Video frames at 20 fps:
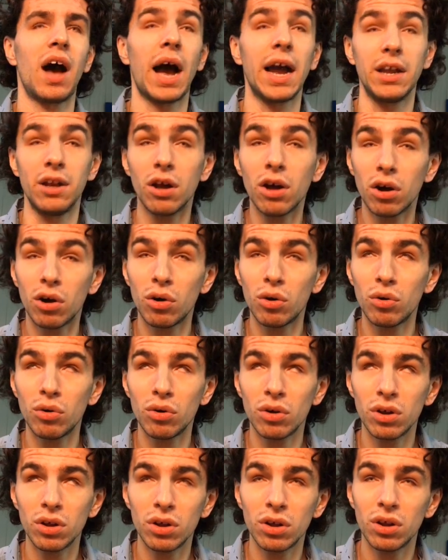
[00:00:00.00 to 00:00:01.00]
I
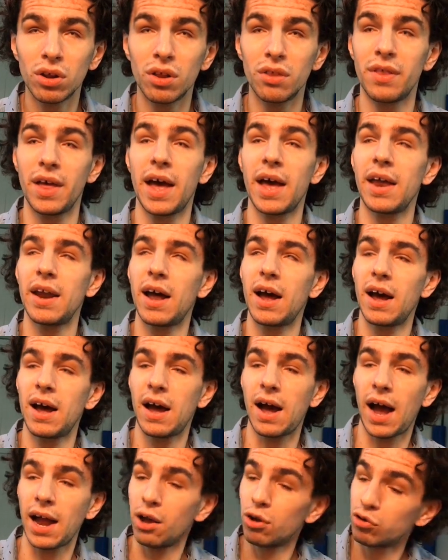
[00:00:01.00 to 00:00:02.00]
know that
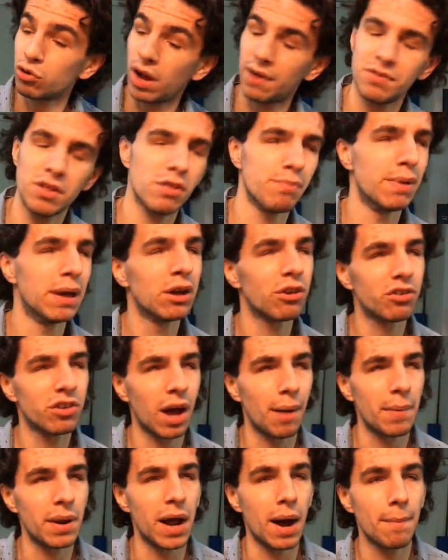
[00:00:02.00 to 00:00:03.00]
I also have these bills
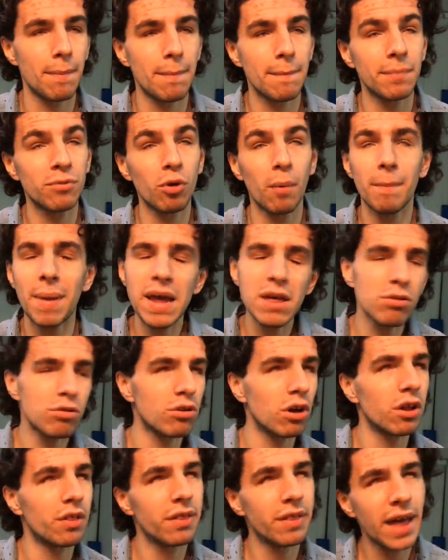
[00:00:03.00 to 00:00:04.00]
coming up. So
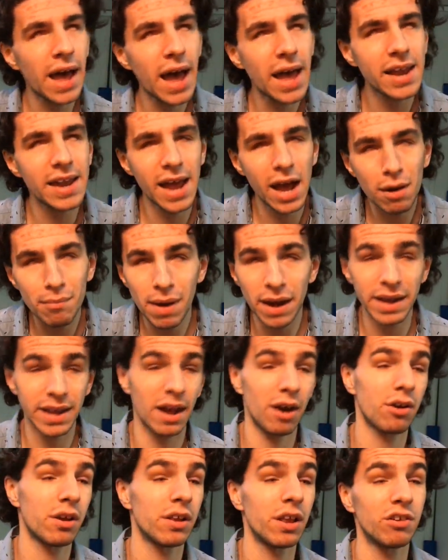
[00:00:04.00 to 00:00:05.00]
based on that, now my
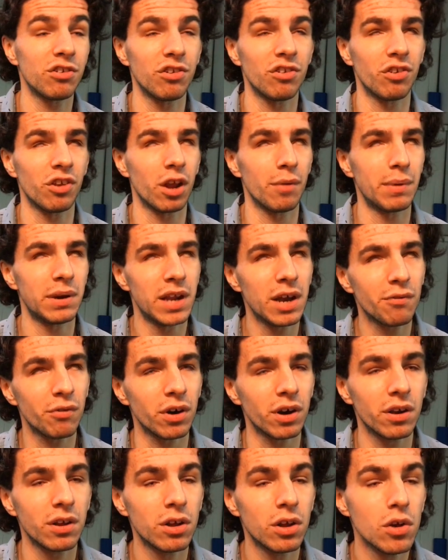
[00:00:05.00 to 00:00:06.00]
calculation is a little bit
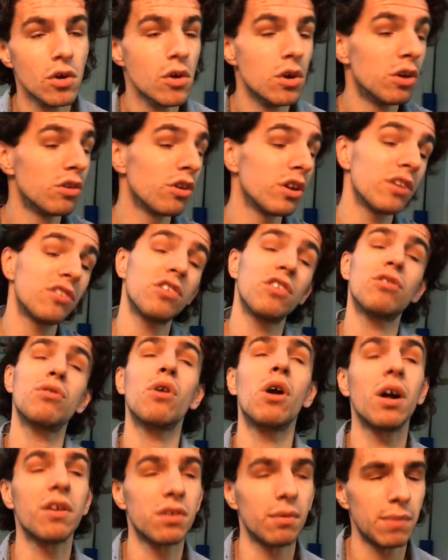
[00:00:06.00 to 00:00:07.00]
different. So let's just
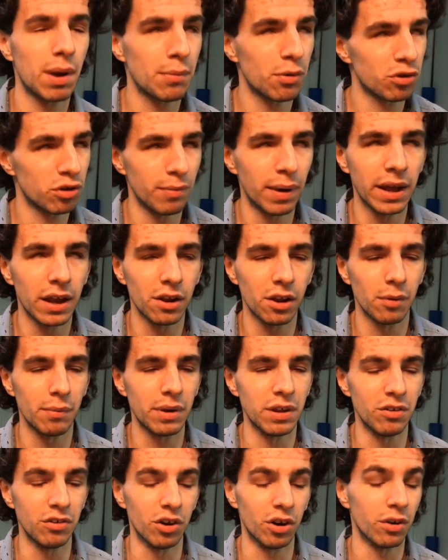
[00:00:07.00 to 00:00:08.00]
throw out some numbers to make it a
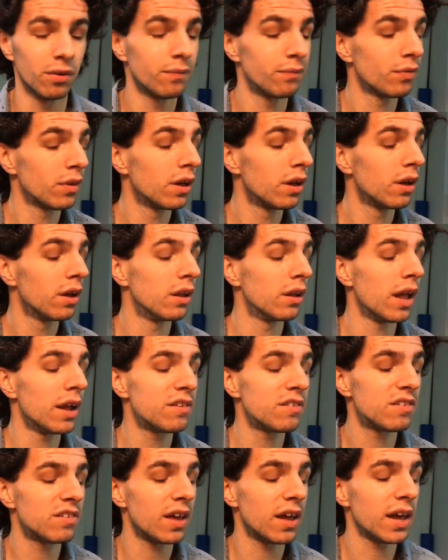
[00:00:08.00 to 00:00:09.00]
little bit easier
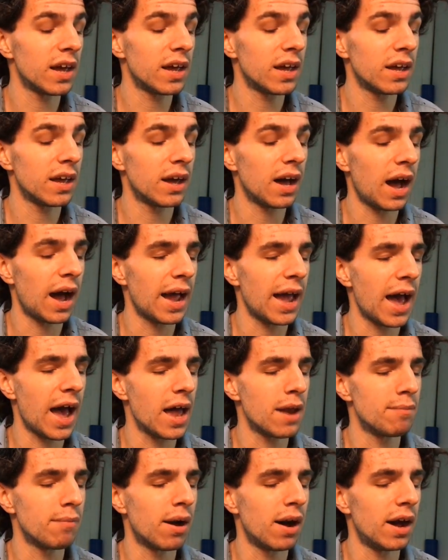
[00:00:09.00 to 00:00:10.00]
let's say I
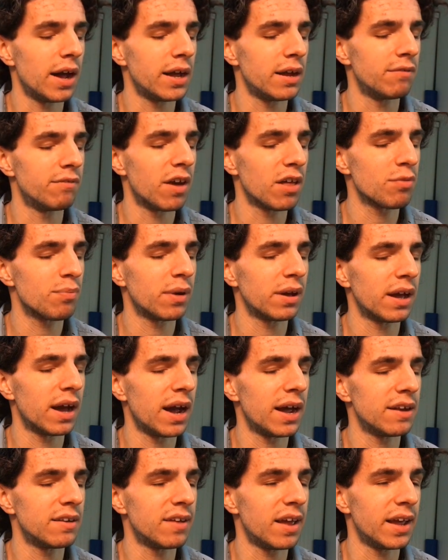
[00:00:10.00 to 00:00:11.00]
had my investment
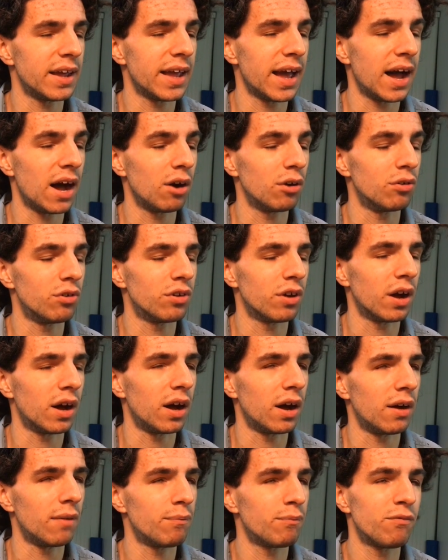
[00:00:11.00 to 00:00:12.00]
guy take out
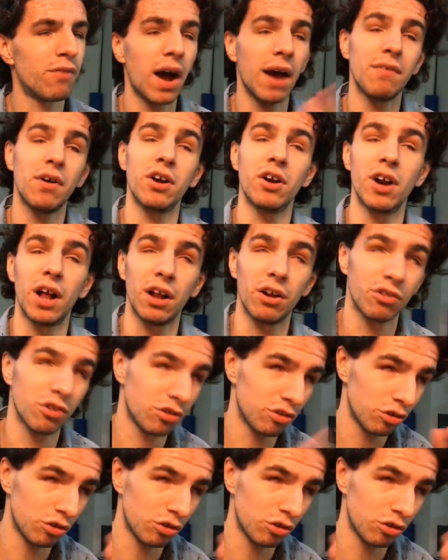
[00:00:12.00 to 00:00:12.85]
uh, $500.